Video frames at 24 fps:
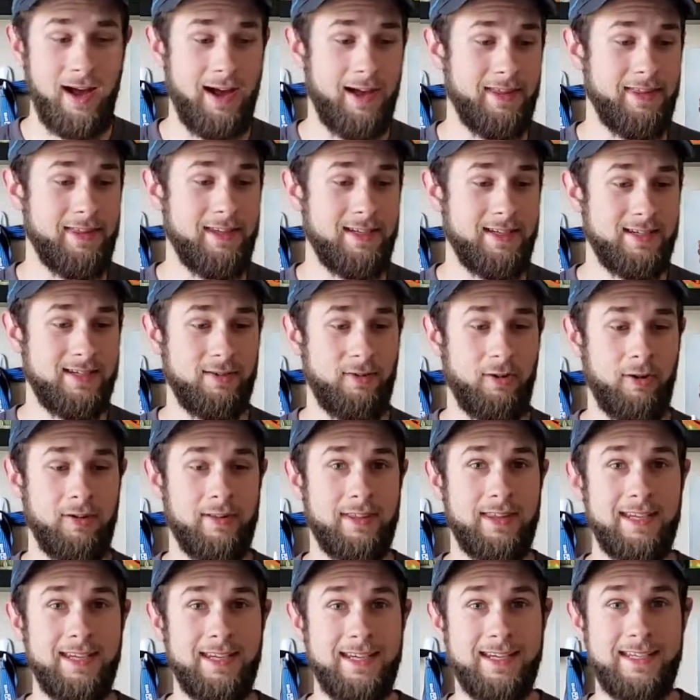These are
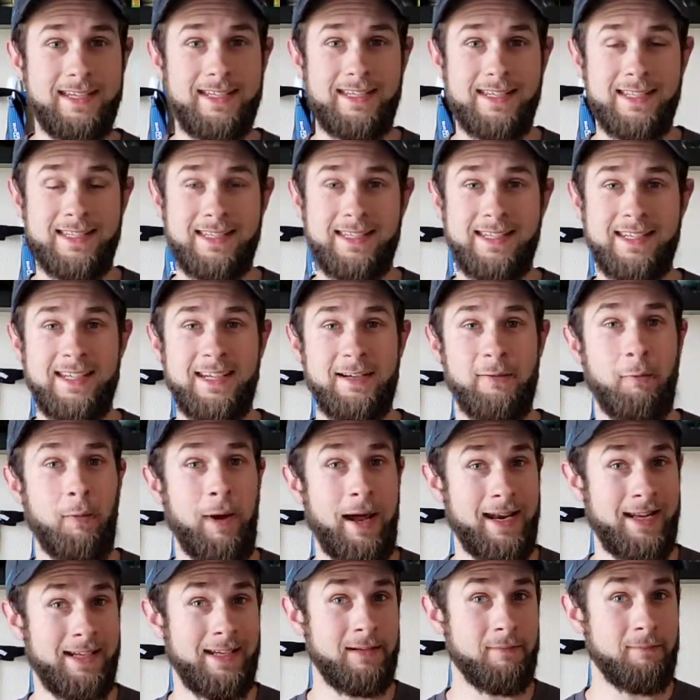the Disney
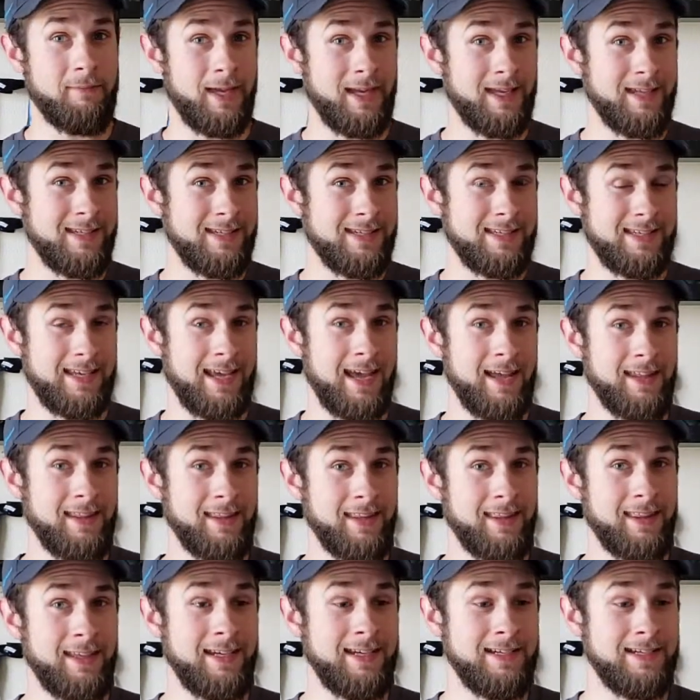wedding pin set that
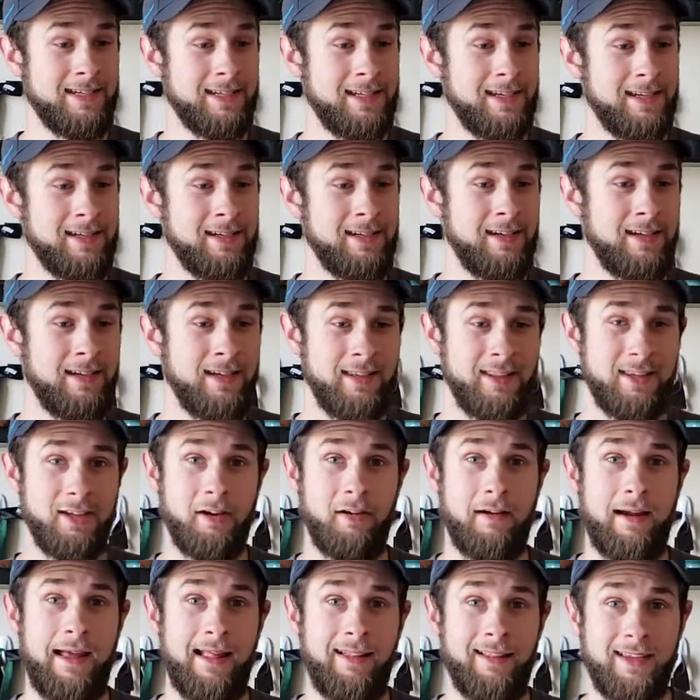they did. They're
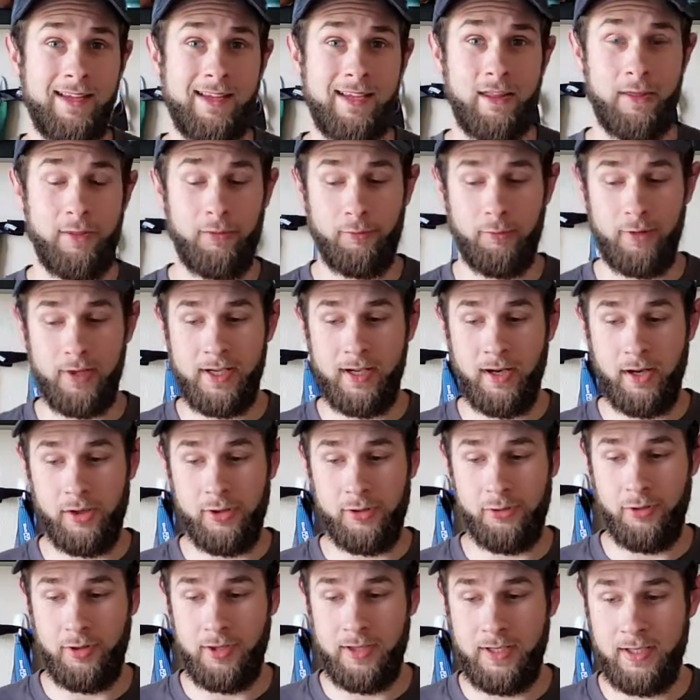
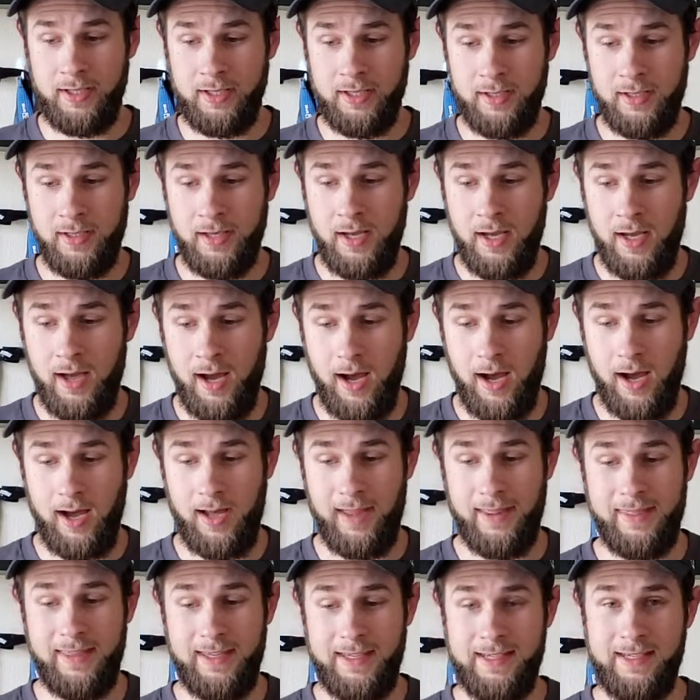LE300.
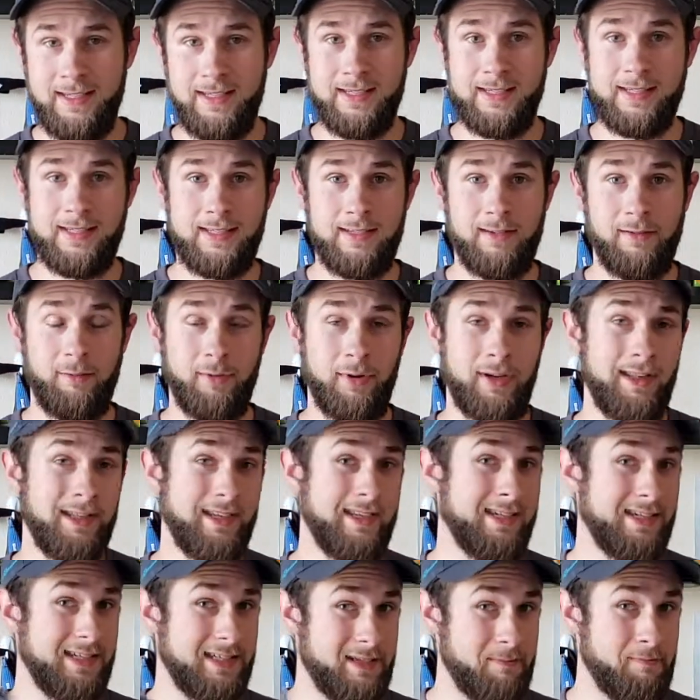These
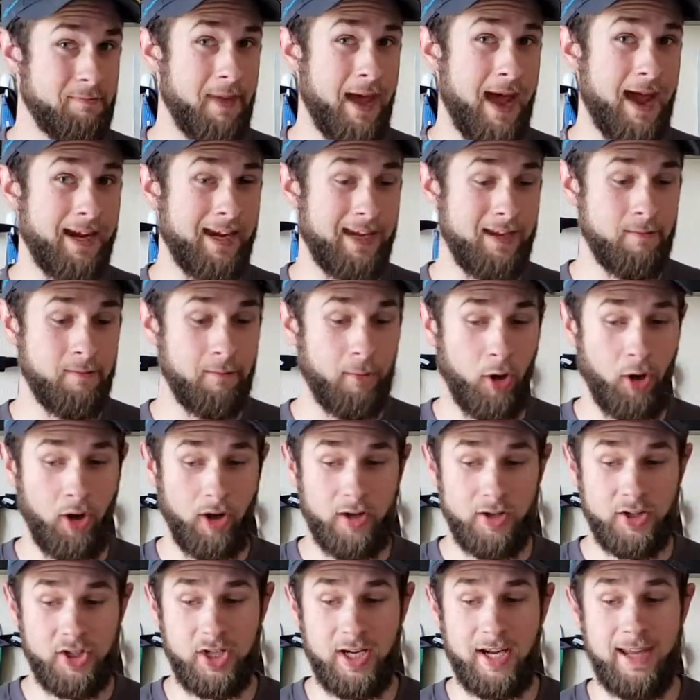released back in
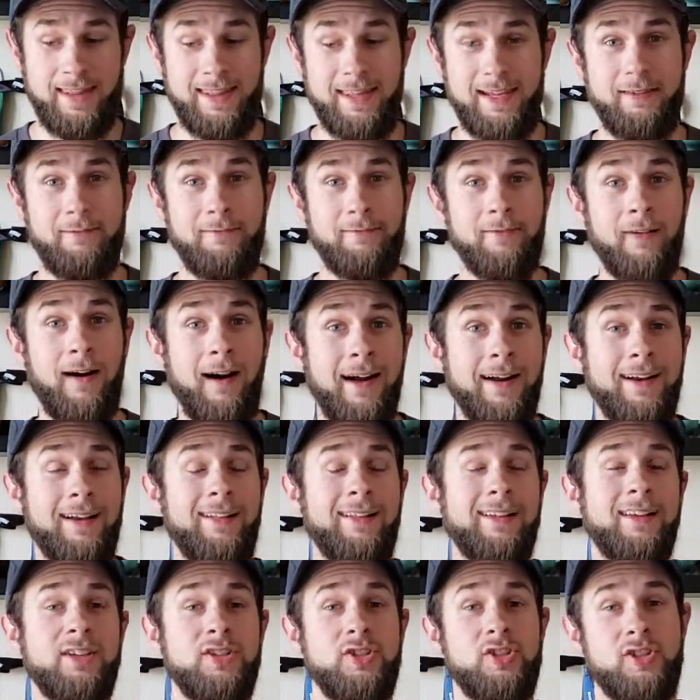March, and they
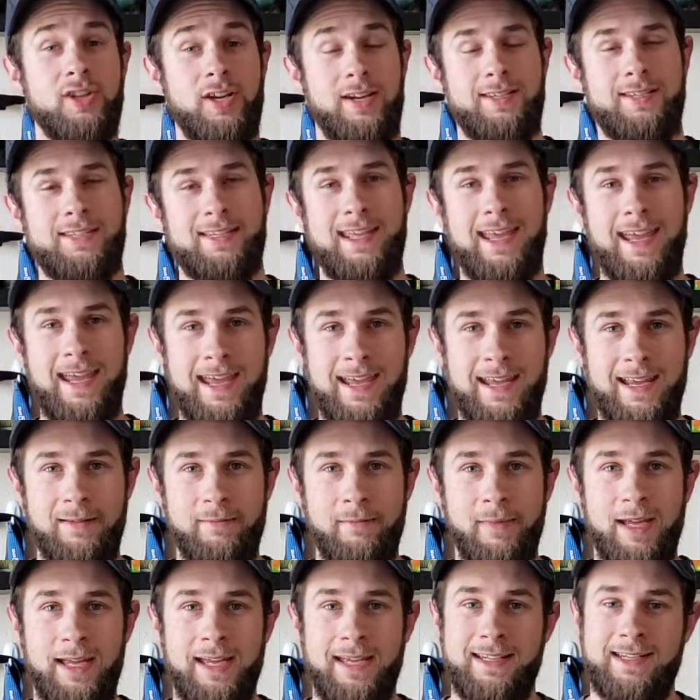finally just
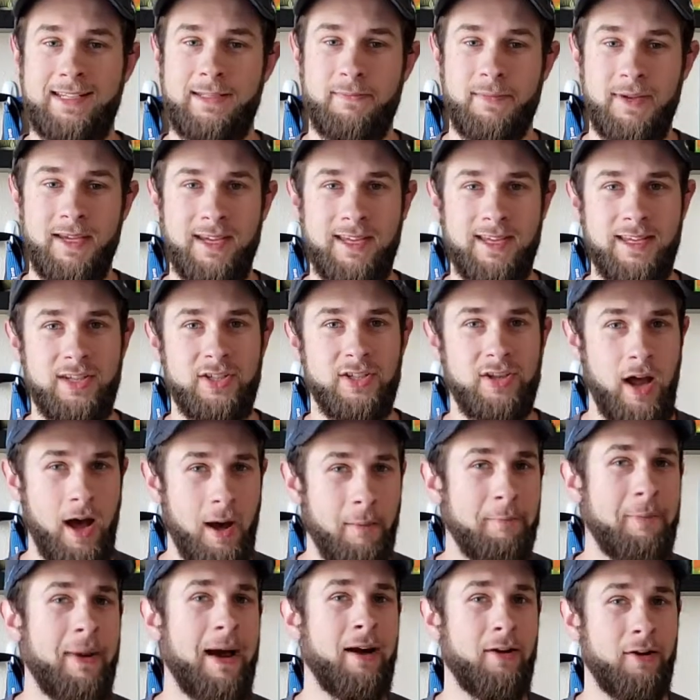came. It's been
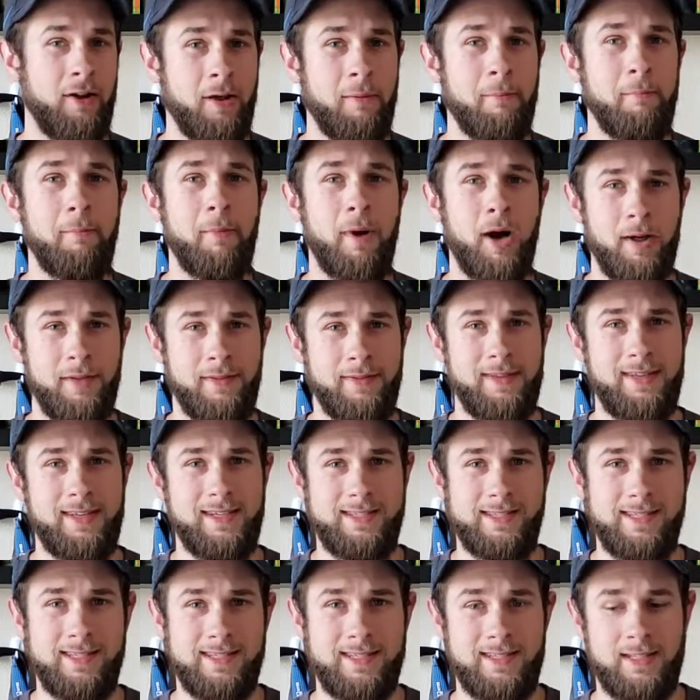about a month
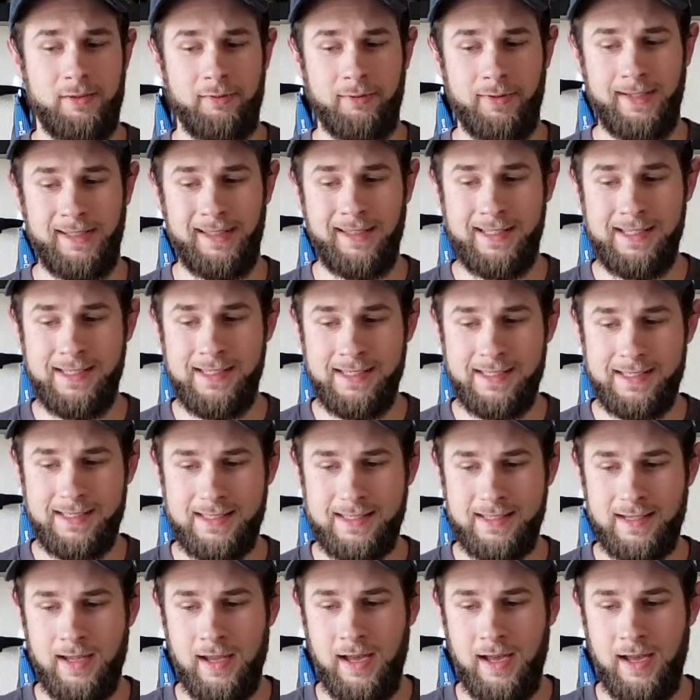since the release.